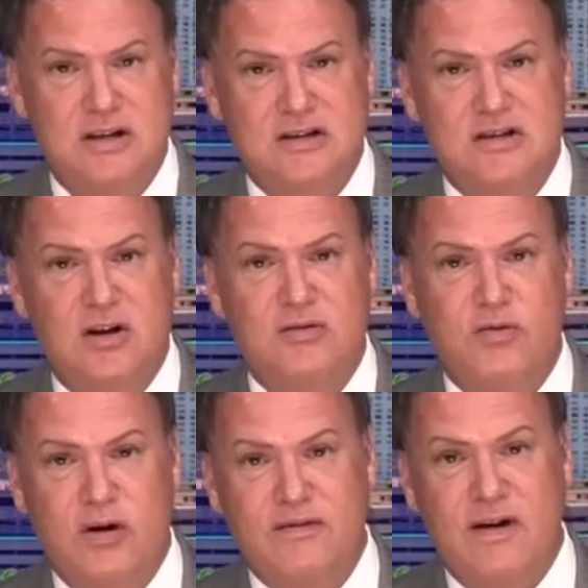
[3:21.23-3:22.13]
It's called
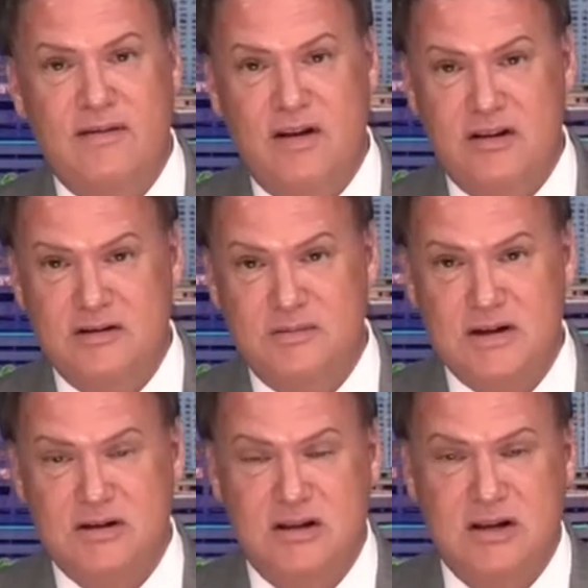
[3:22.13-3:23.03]
45L, and
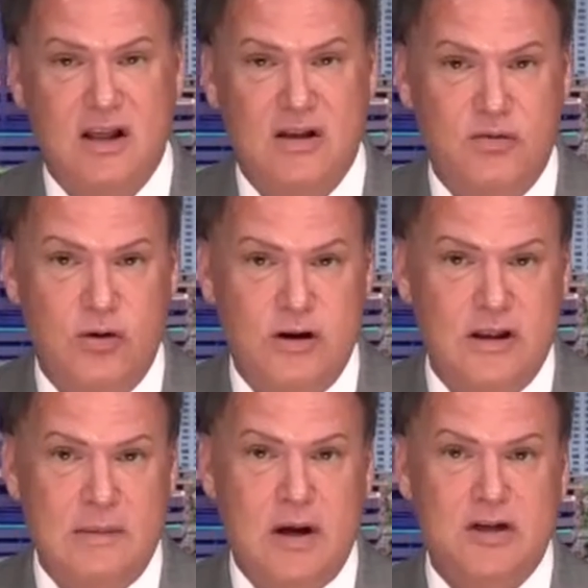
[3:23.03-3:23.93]
especially California,
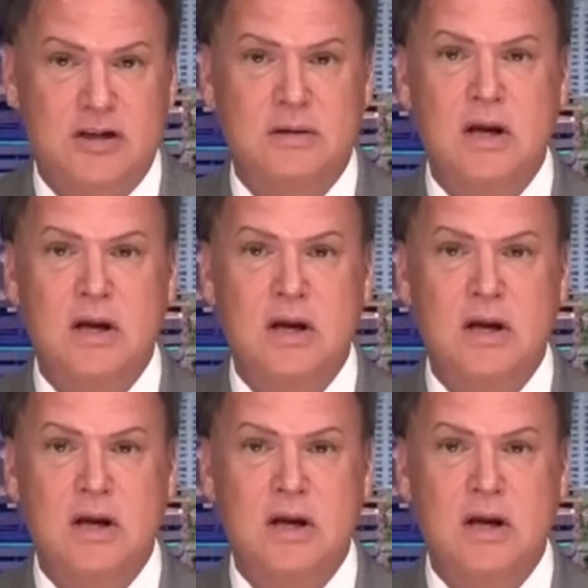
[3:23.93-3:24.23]
they match it.